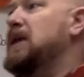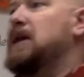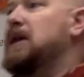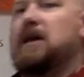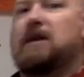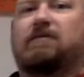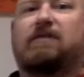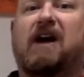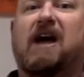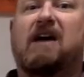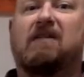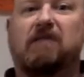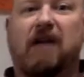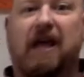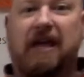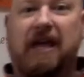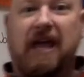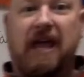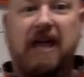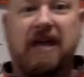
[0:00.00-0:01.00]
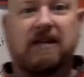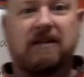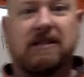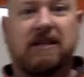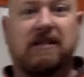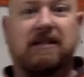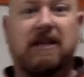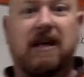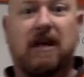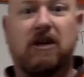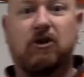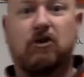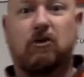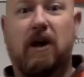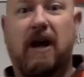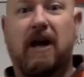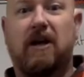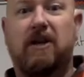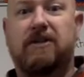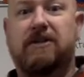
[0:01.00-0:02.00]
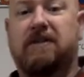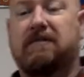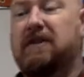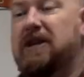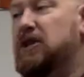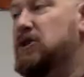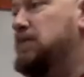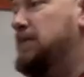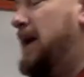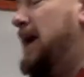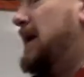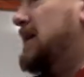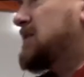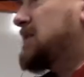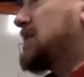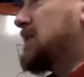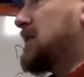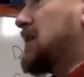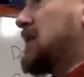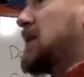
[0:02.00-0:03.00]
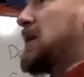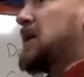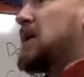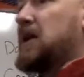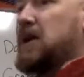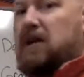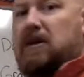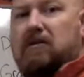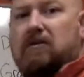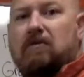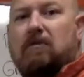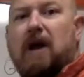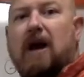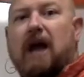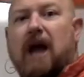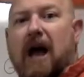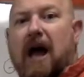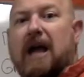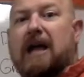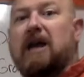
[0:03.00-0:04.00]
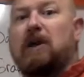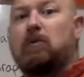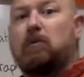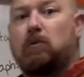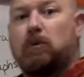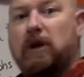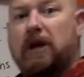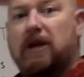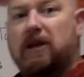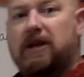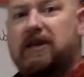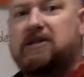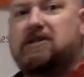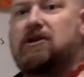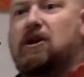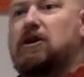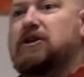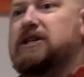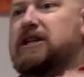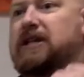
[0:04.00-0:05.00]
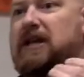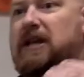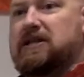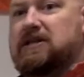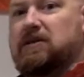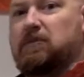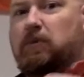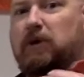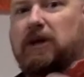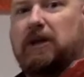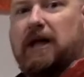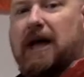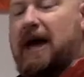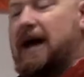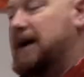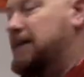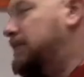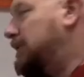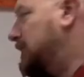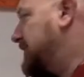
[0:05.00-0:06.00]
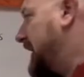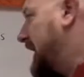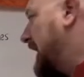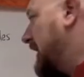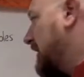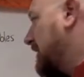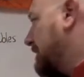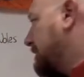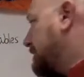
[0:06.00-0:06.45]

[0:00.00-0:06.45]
If I have like 8 to 10 trials of each mass, right, I can really start to get some reliable data.